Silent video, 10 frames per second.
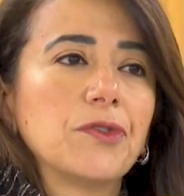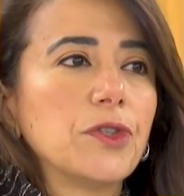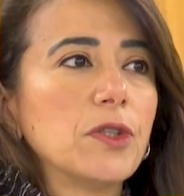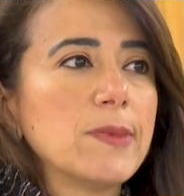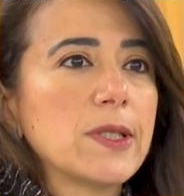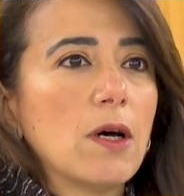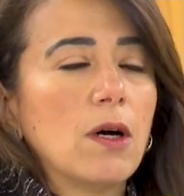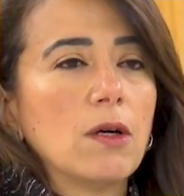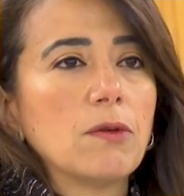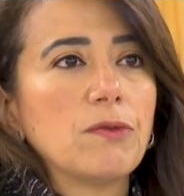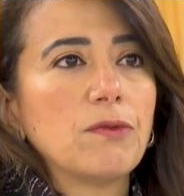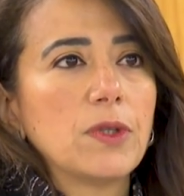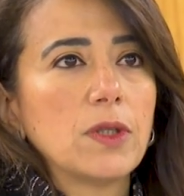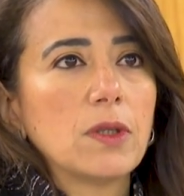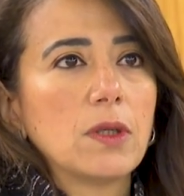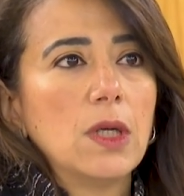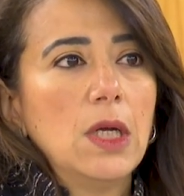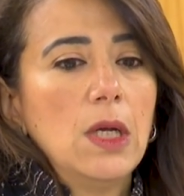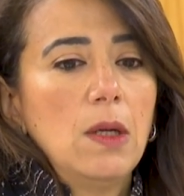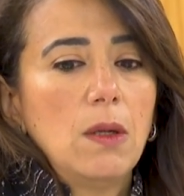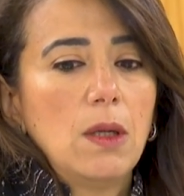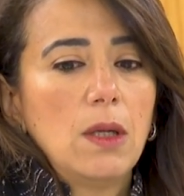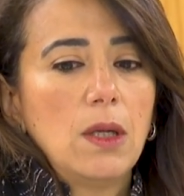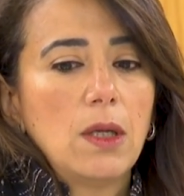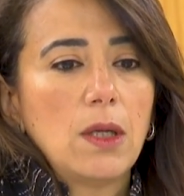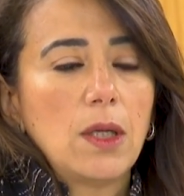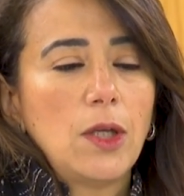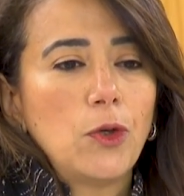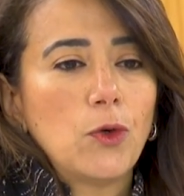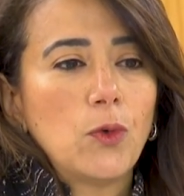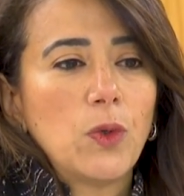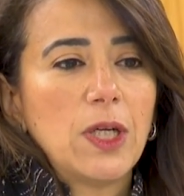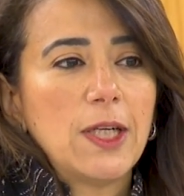terms of you know,